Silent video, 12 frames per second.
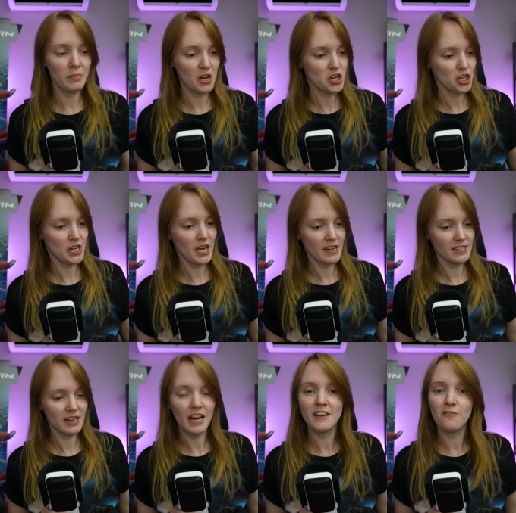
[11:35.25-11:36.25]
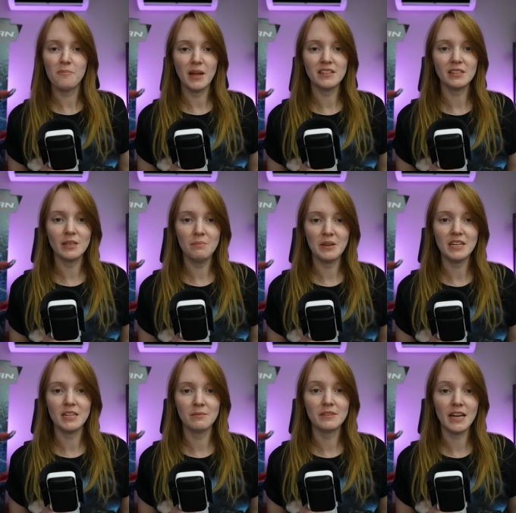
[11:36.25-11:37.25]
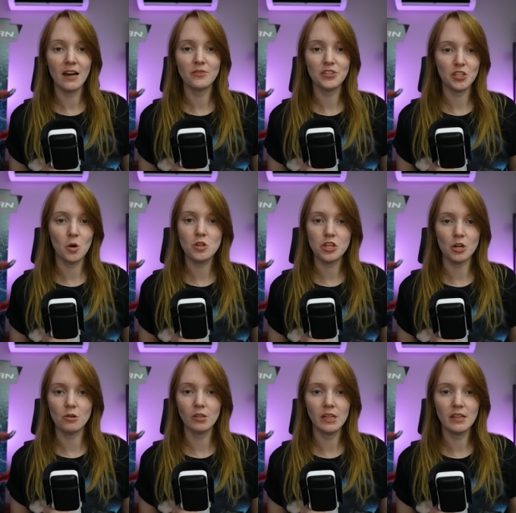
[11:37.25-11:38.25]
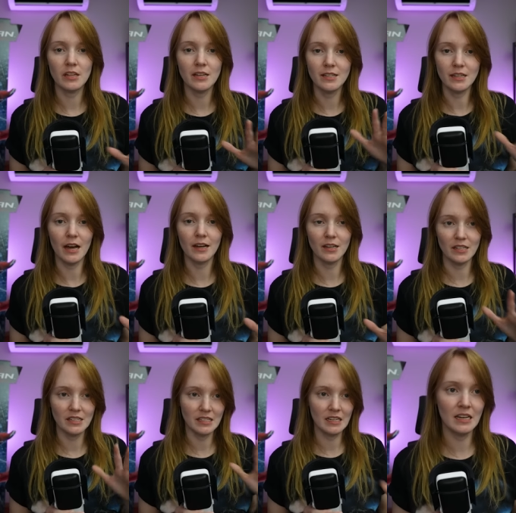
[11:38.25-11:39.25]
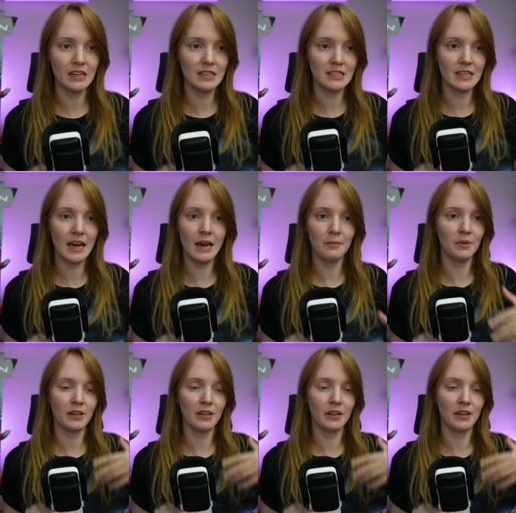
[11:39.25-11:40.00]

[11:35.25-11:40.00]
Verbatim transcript: but she has kind of mentally beat him down so thoroughly that he's not going to see it as that.